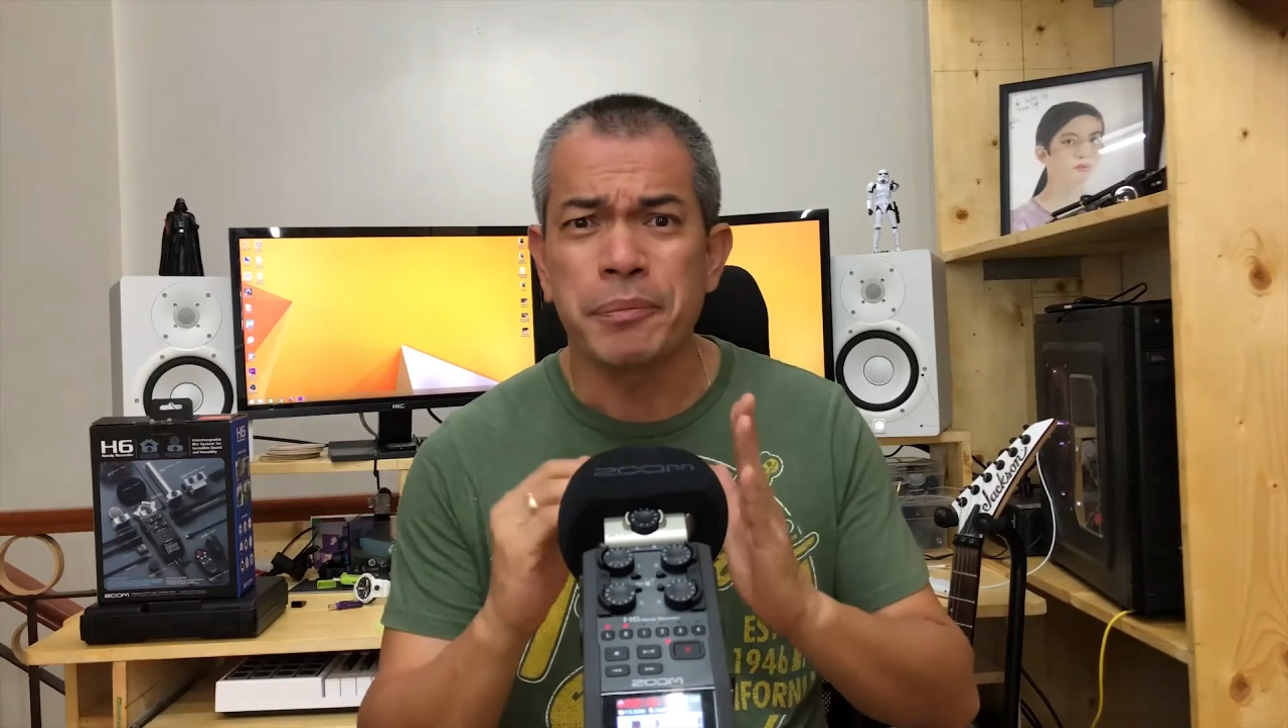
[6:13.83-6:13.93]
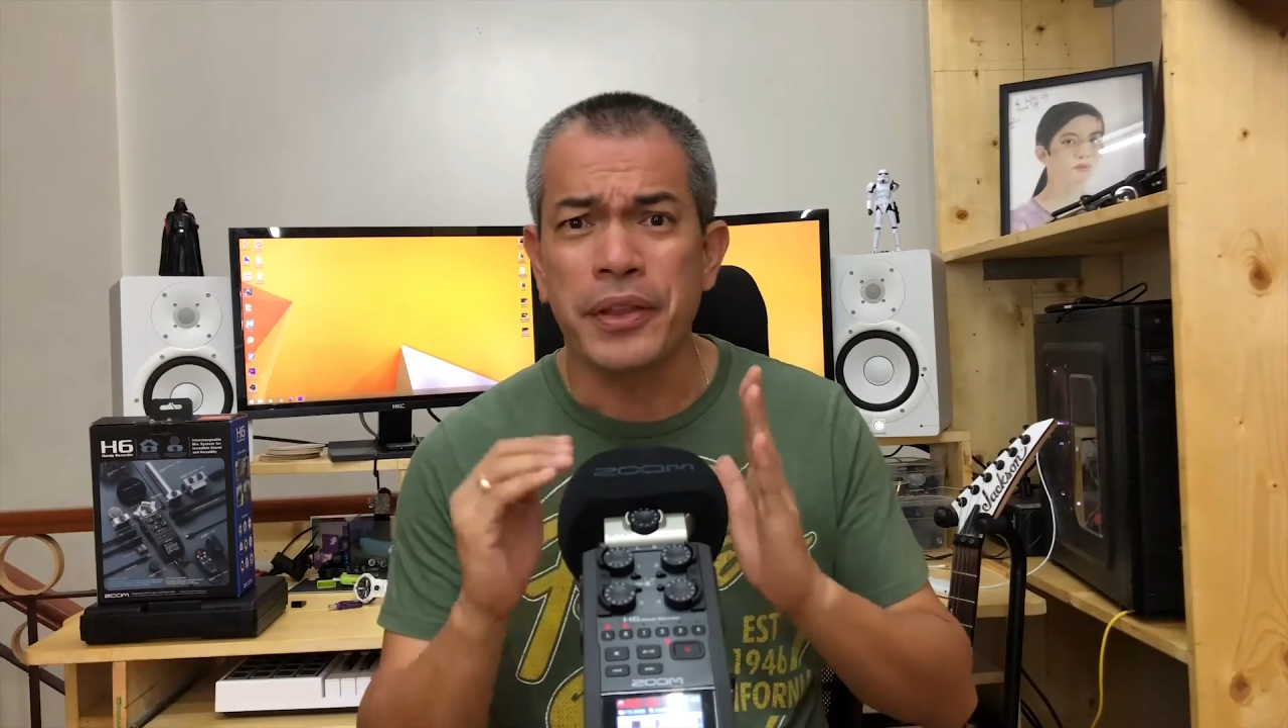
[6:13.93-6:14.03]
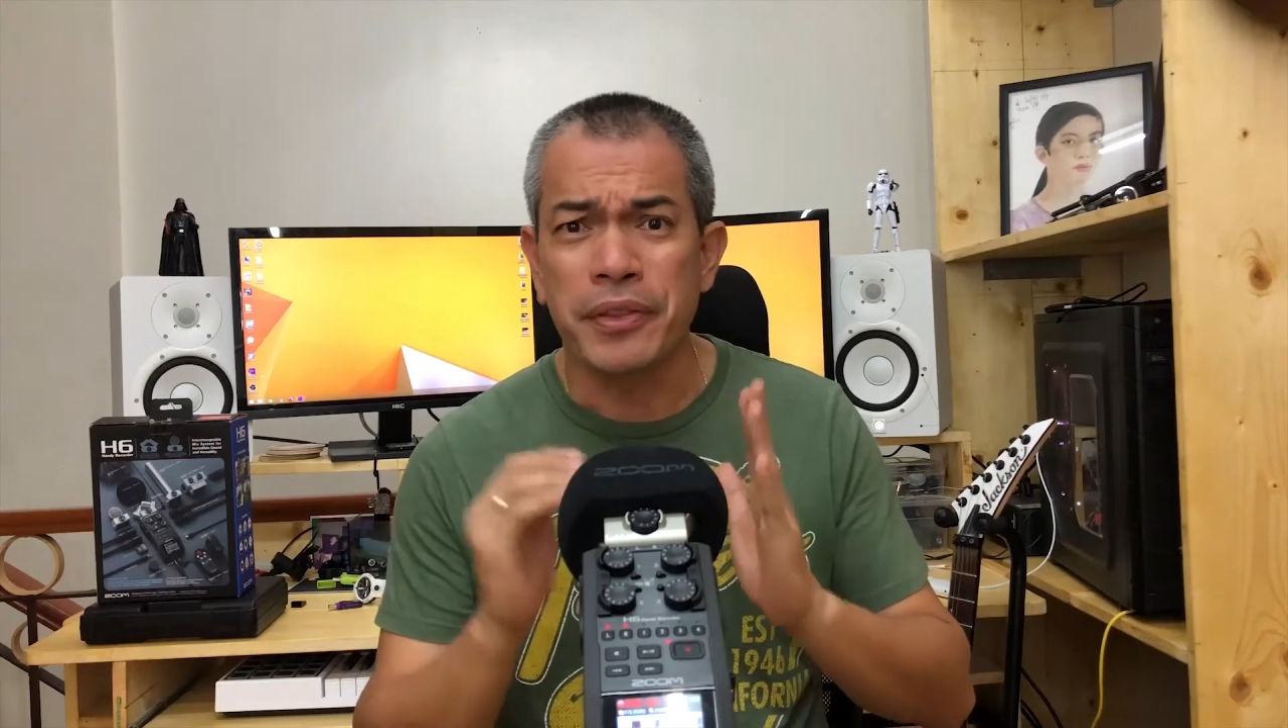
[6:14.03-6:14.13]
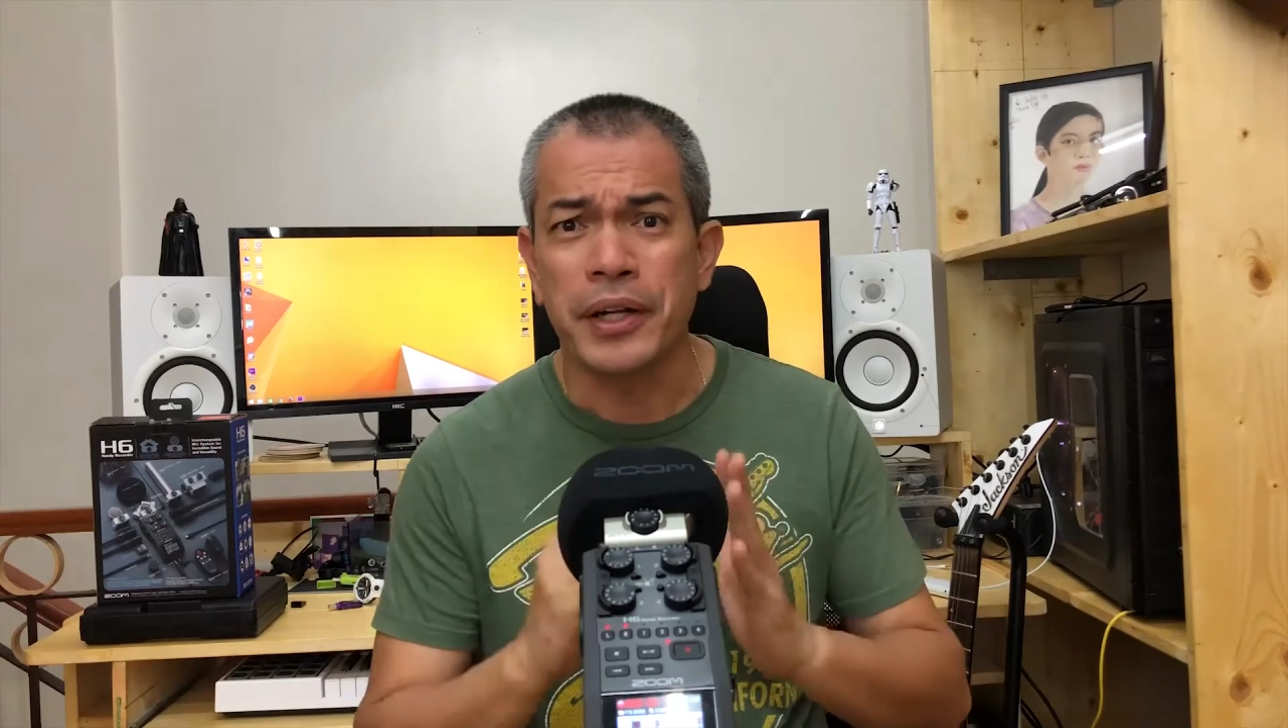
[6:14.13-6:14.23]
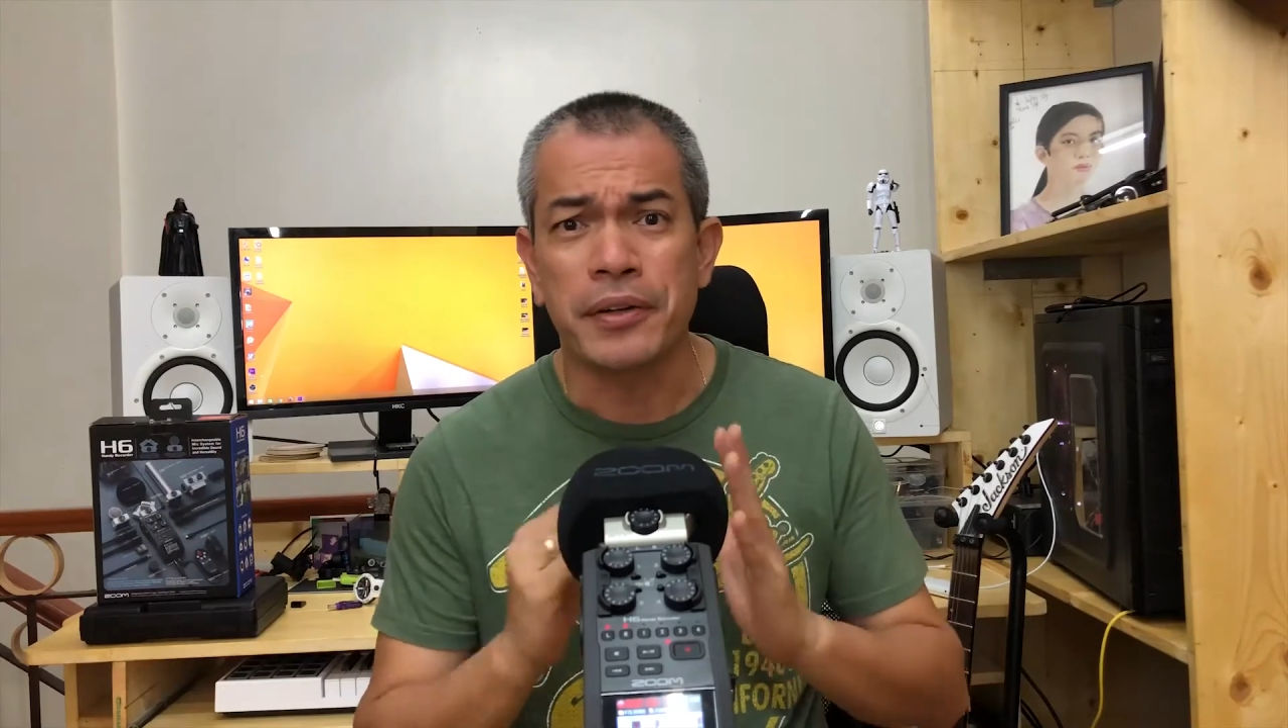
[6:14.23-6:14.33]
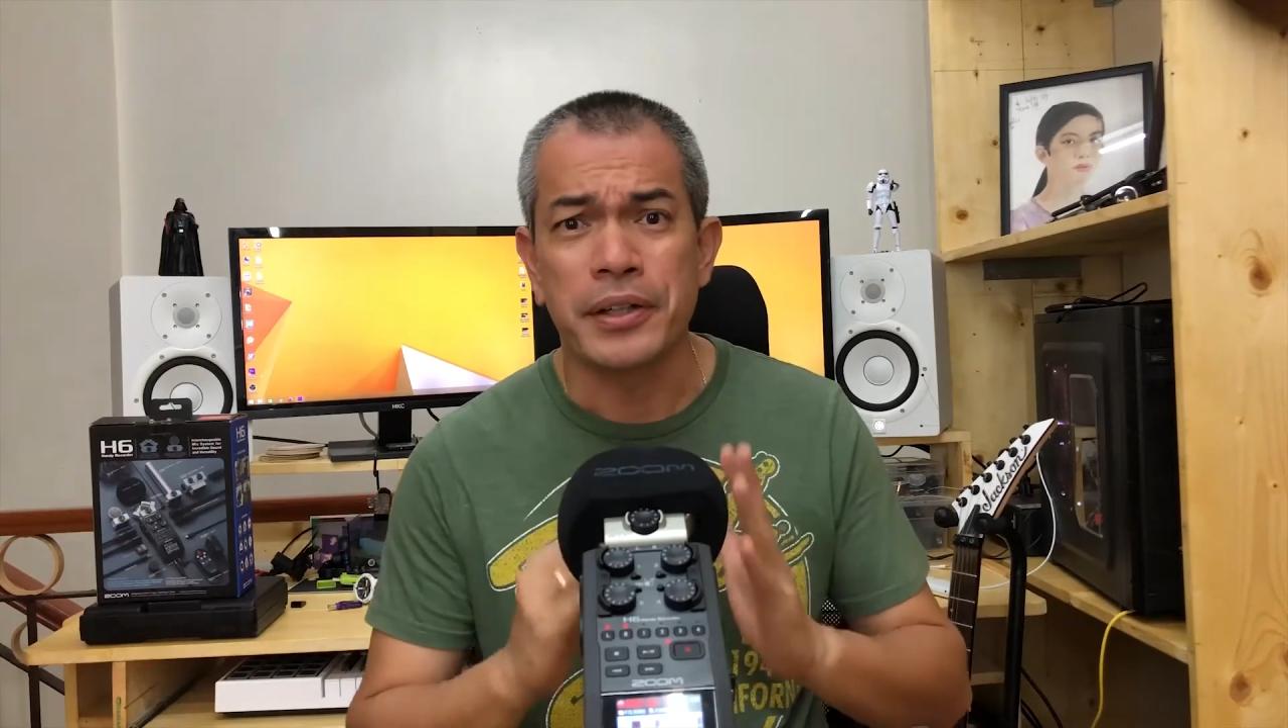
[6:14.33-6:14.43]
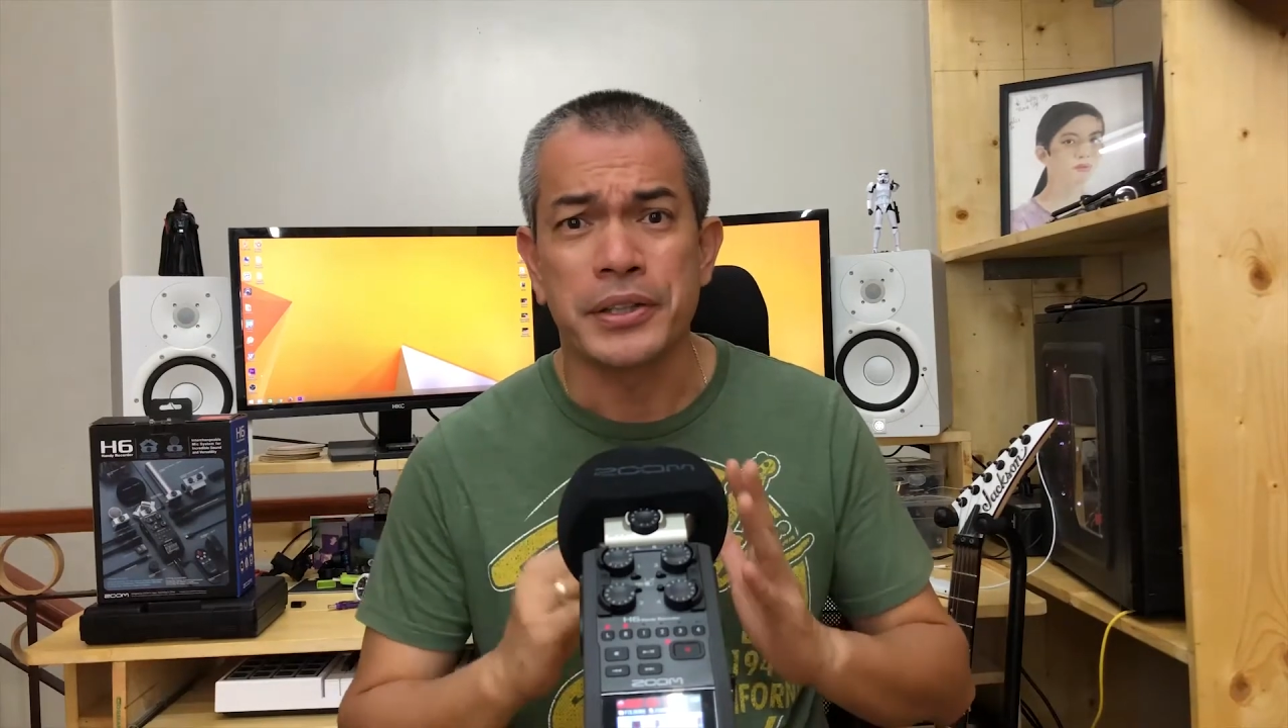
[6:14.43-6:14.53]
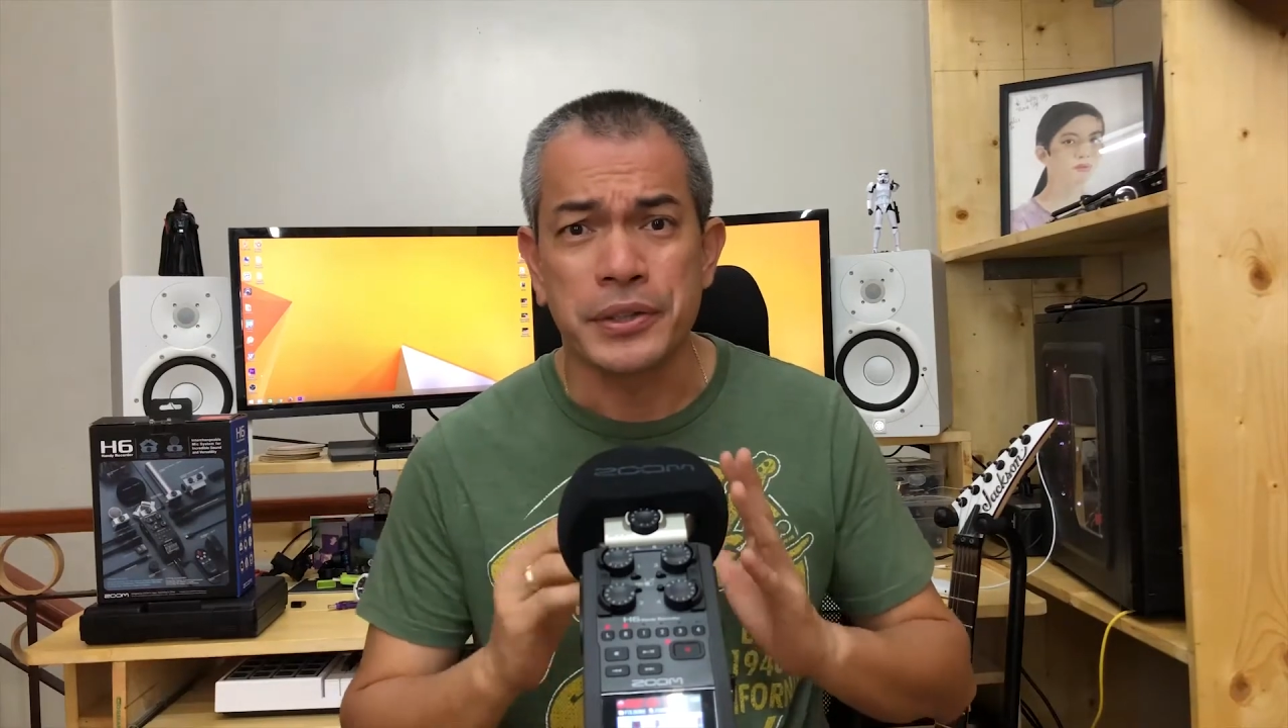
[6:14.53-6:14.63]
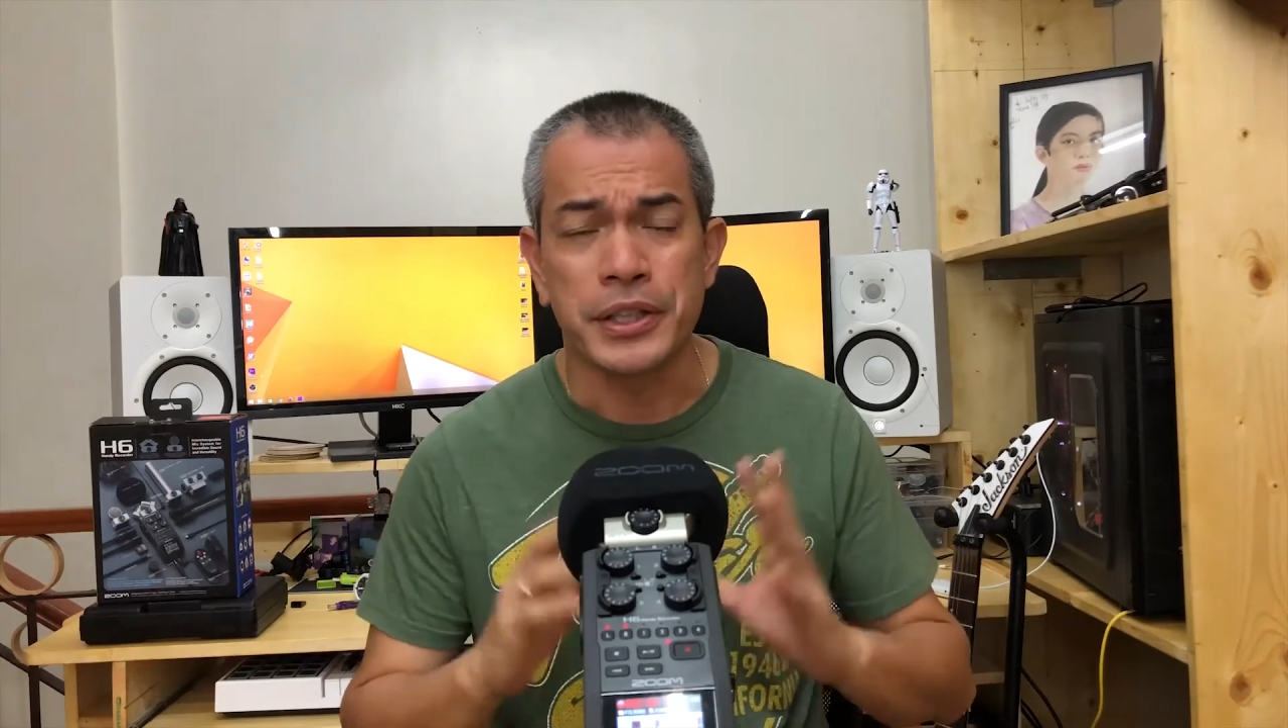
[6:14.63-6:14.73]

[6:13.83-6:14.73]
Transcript: bit nearer to